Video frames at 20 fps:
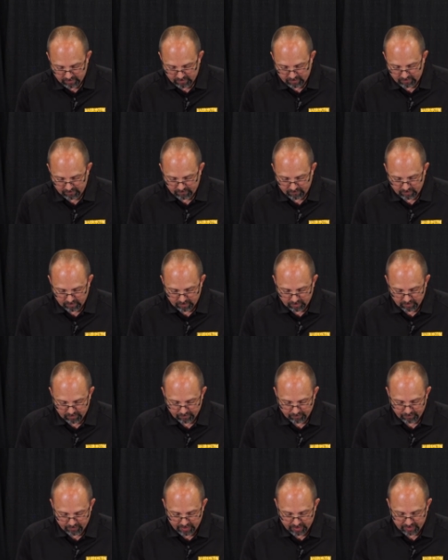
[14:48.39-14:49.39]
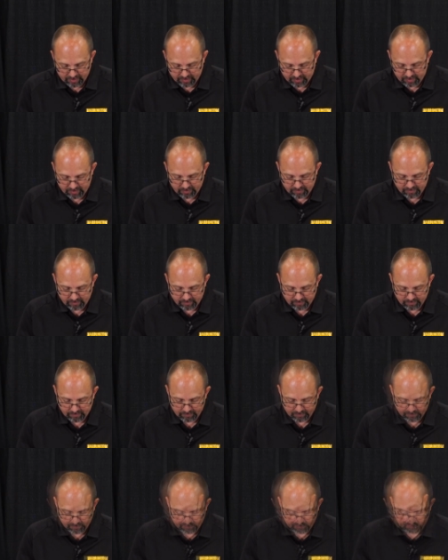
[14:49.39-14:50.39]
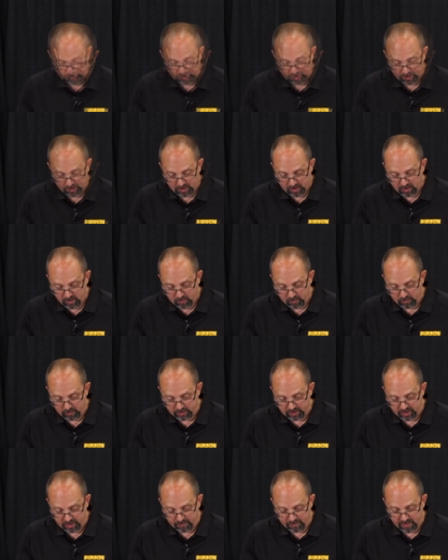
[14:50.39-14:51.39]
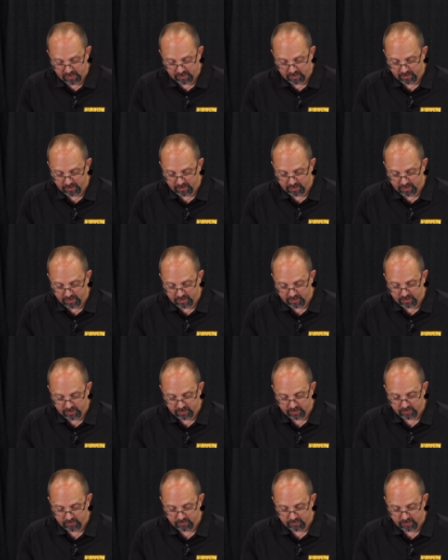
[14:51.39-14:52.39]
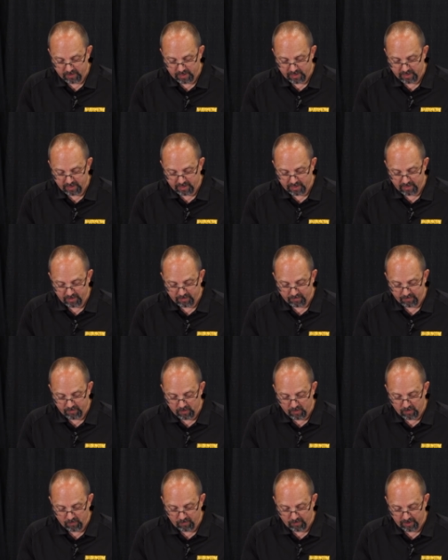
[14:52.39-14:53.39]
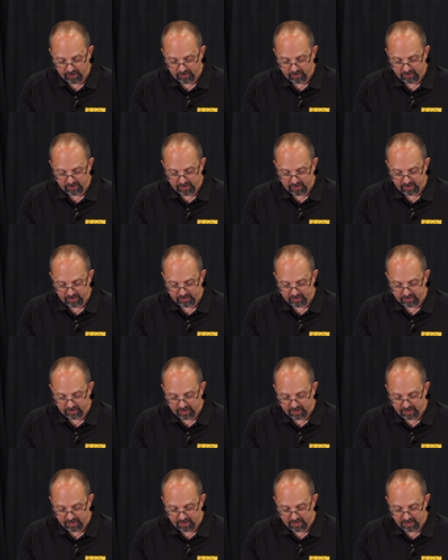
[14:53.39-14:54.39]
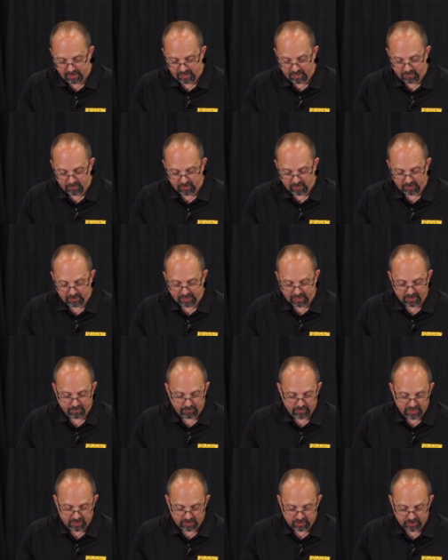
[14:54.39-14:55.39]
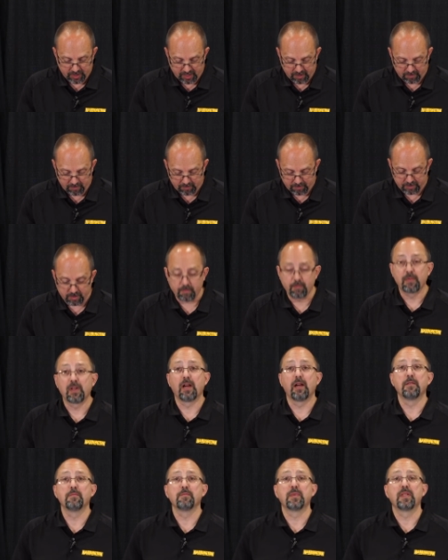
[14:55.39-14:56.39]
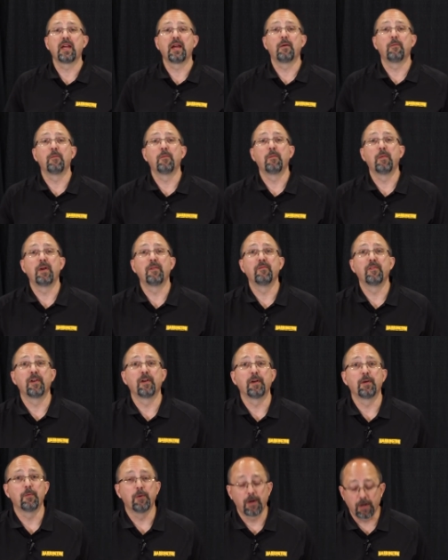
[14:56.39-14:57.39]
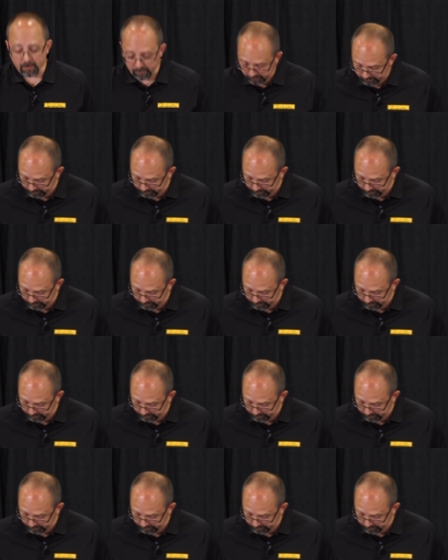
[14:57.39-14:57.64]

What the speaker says: of our piston, which I'm not going to kid you, trying to get an O-ring on the inside diameter can be a challenge sometimes, but that one went very well.